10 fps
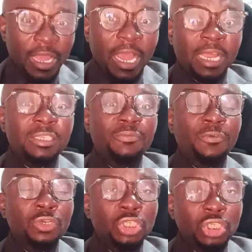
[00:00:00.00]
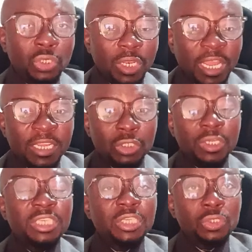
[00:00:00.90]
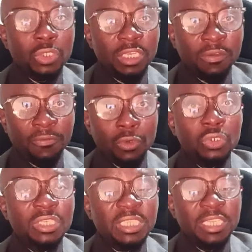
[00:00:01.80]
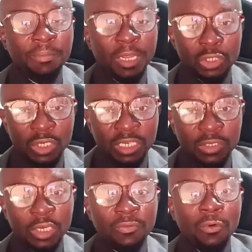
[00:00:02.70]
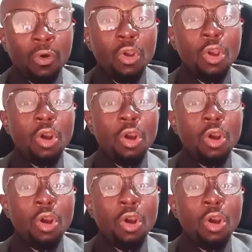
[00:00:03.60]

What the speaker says: And from July 2024 to December 2024,